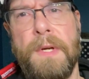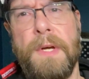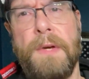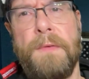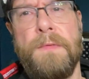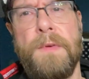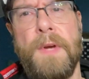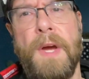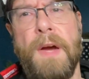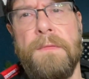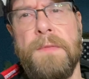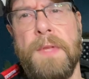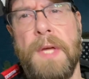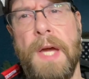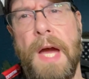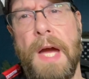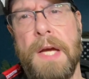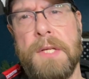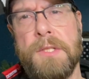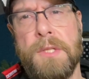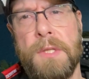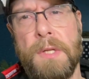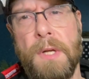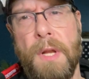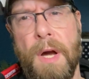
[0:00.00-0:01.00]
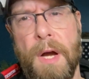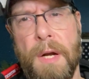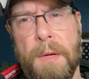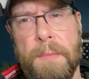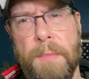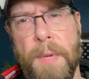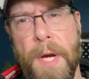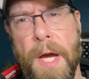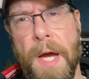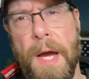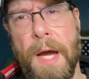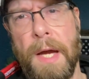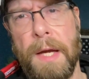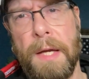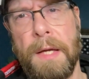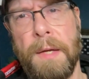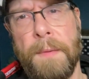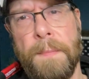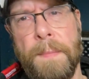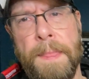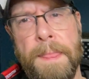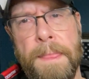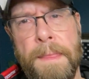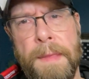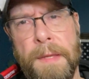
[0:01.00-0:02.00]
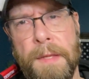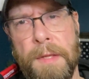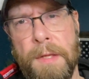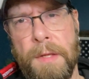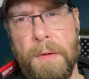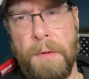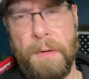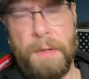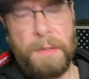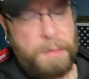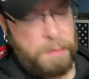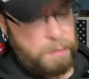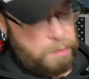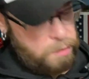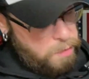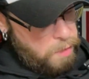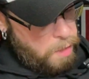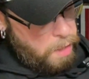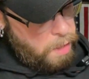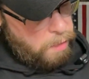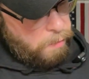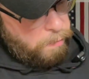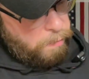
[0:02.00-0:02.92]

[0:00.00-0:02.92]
if you have the action lock back, you install a